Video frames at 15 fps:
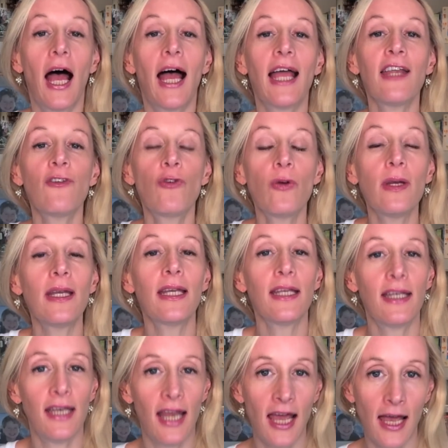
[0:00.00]
I
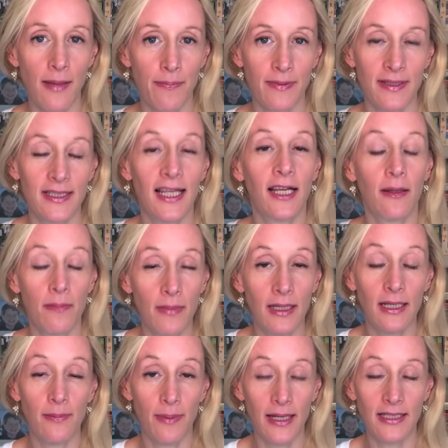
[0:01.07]
treated naps like a
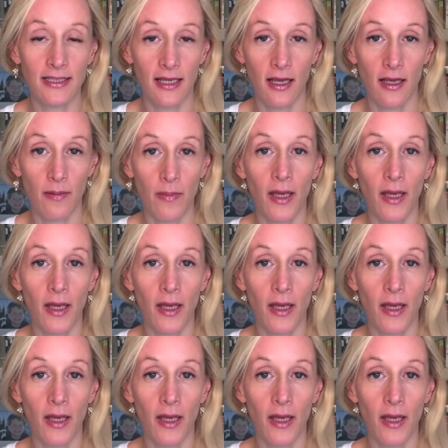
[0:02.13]
mini bedtime.